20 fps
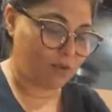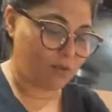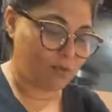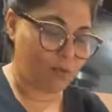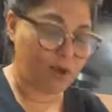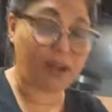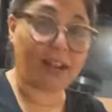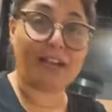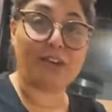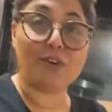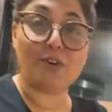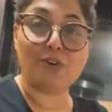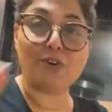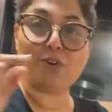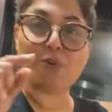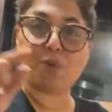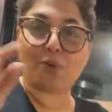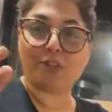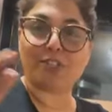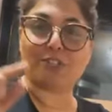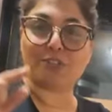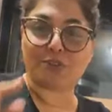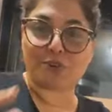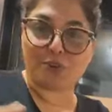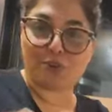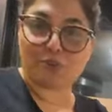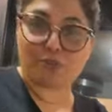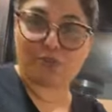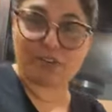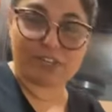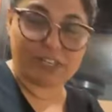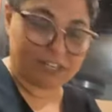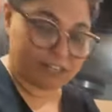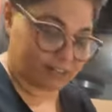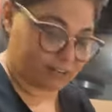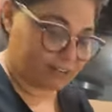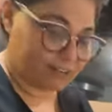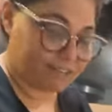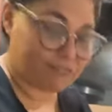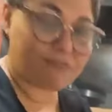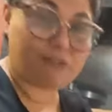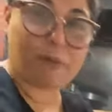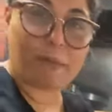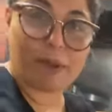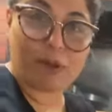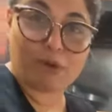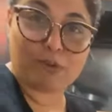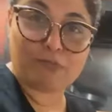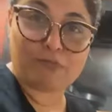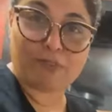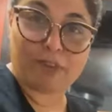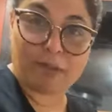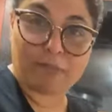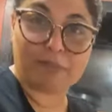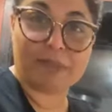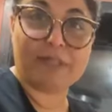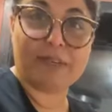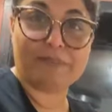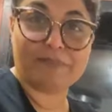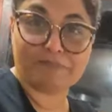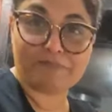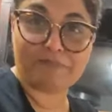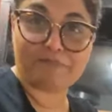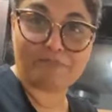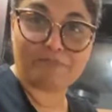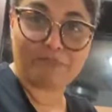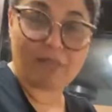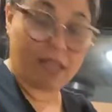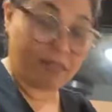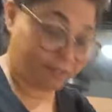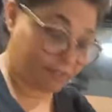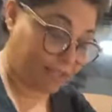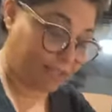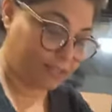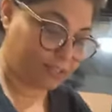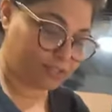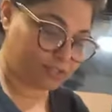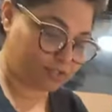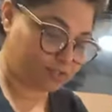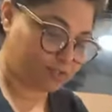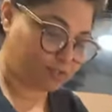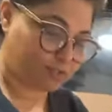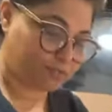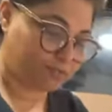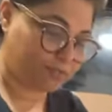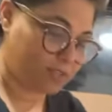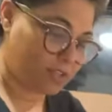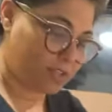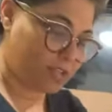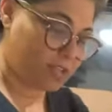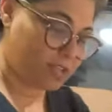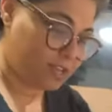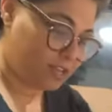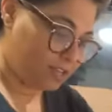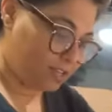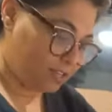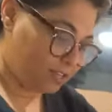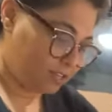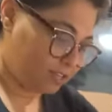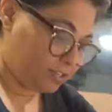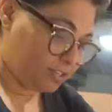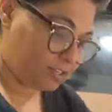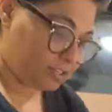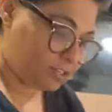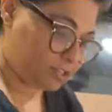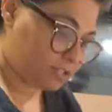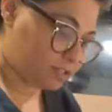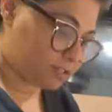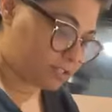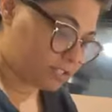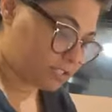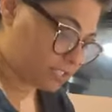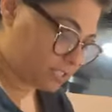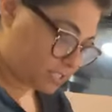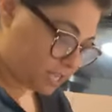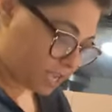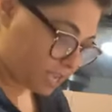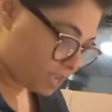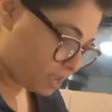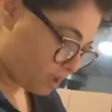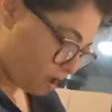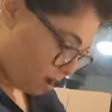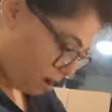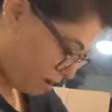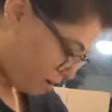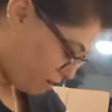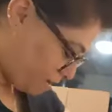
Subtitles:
when I don't know what to cook for dinner for my own family. That is true. So today I